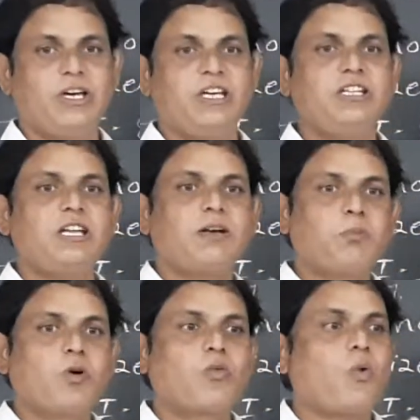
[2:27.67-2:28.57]
In that
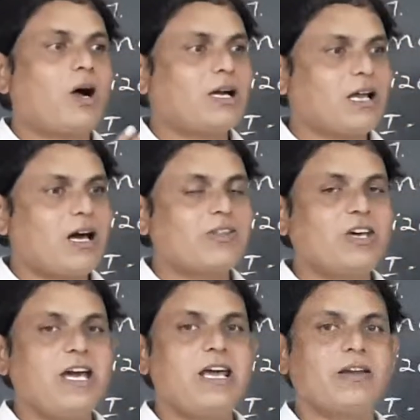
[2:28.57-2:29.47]
book, what are
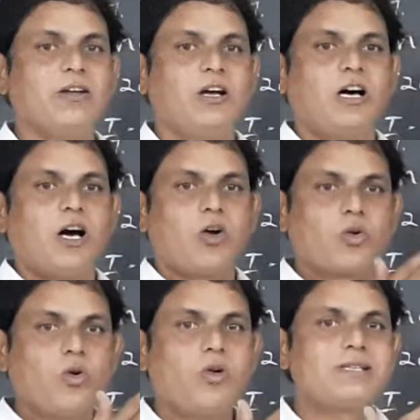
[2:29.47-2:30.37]
their
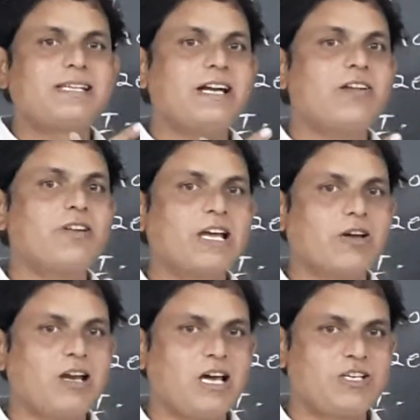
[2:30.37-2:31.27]
rules and
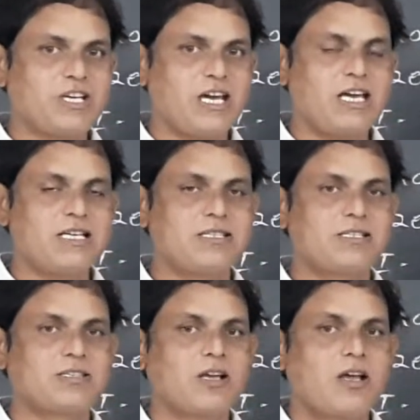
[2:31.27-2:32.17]

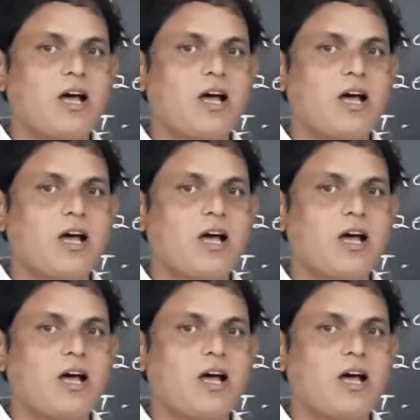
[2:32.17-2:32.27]
regulations?